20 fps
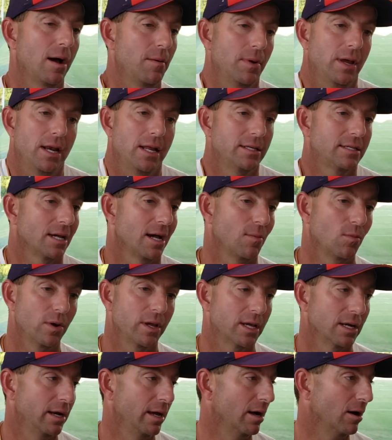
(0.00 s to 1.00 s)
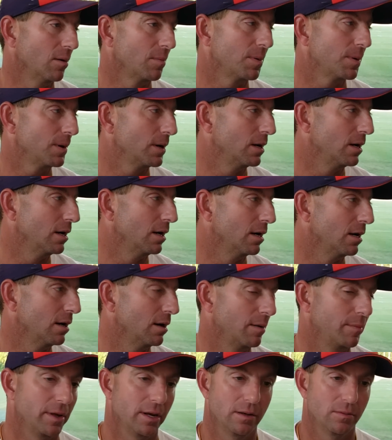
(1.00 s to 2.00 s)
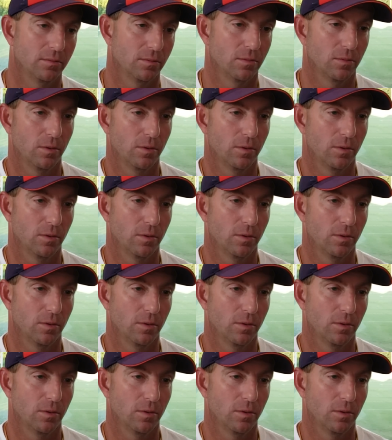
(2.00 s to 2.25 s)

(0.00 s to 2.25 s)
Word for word: I mean, anytime we can help, uh, I mean,